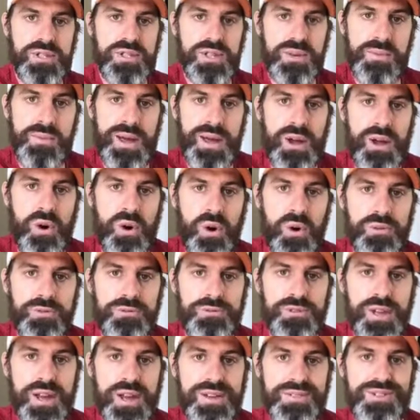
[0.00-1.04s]
my own
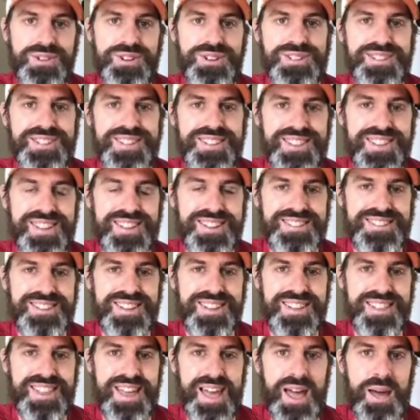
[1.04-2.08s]
flavors and things
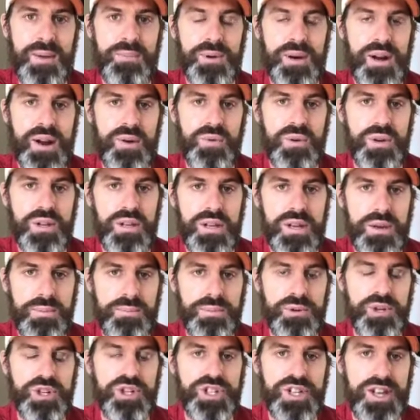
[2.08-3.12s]
like that, but I really
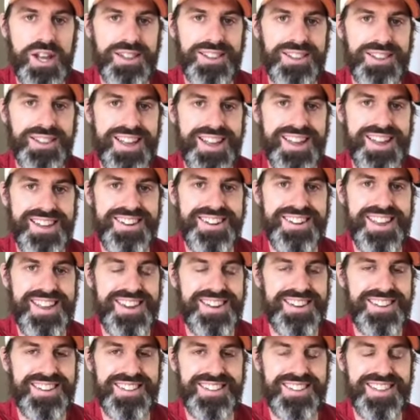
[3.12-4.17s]
appreciate Lane,
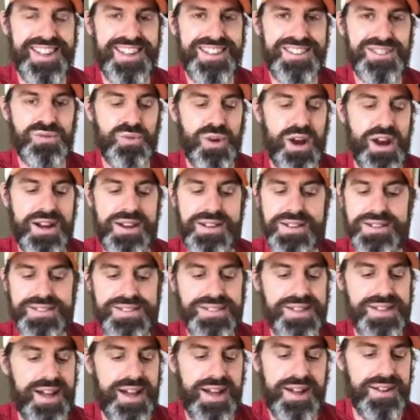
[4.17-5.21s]
and Lane's writing
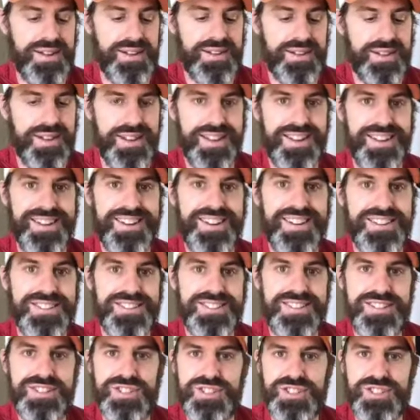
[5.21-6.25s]
style and his
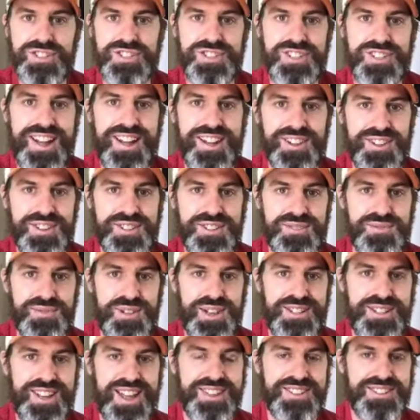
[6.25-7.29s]
teaching style is
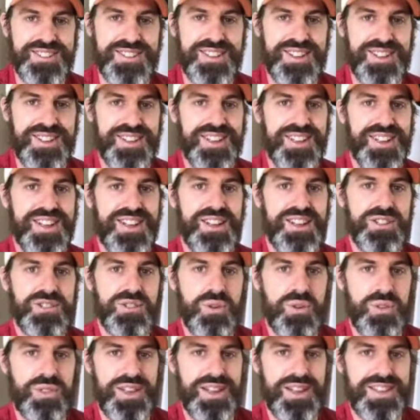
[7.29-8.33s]
fantastic.
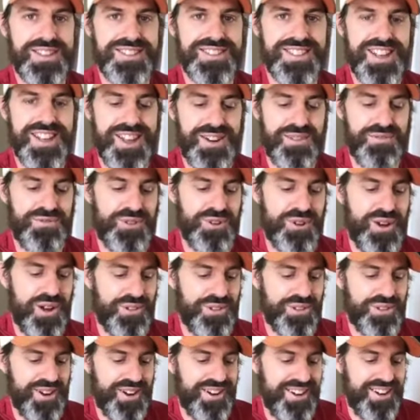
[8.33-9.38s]
So thanks, Lane, if you're
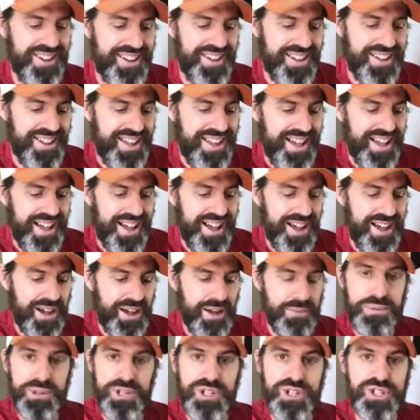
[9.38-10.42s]
out there.
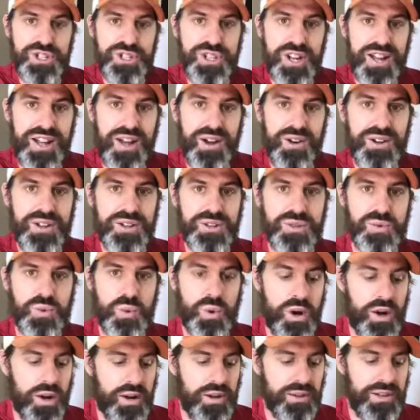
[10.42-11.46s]
Please check out his
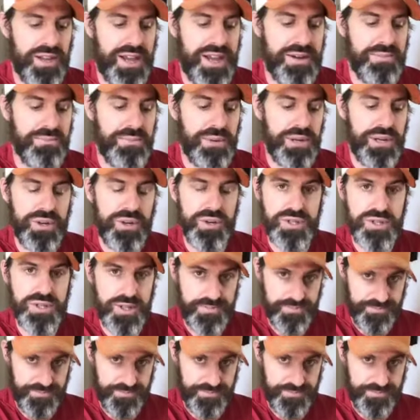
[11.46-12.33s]
work, Lane Peterson.